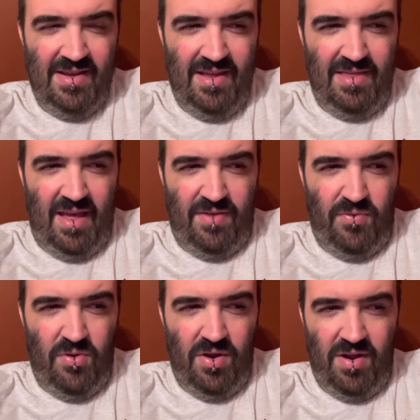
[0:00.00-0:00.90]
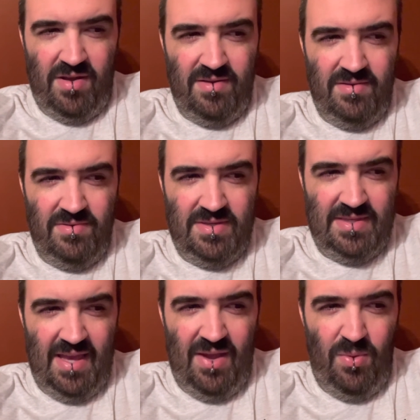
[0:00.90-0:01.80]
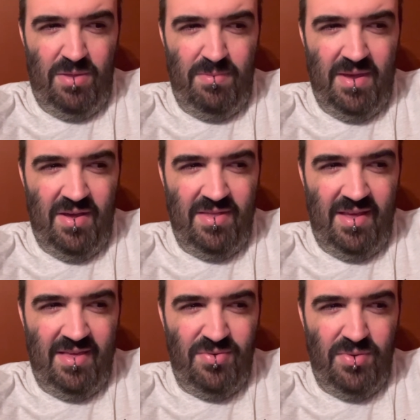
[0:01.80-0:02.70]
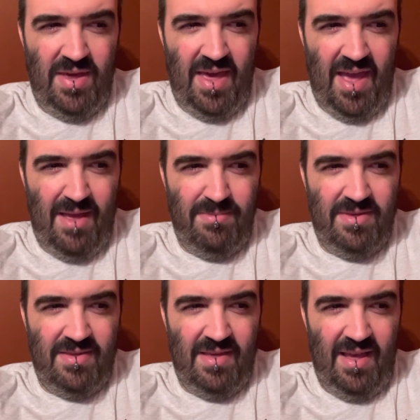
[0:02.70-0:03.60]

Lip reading: Thanks for staying with me on these recaps,